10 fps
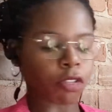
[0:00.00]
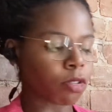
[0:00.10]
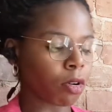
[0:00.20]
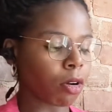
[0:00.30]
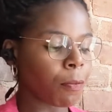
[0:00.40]

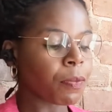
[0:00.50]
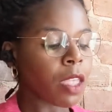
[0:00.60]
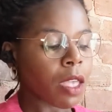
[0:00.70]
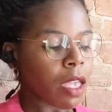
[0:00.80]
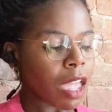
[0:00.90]
So
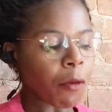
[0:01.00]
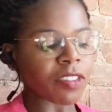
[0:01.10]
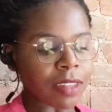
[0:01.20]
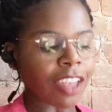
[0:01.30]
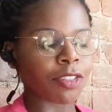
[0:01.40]
it
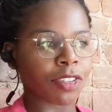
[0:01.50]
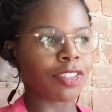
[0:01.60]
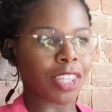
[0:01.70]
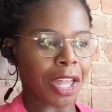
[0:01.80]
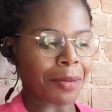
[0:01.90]
was nice to
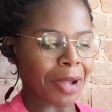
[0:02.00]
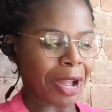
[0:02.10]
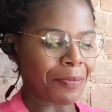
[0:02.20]
see them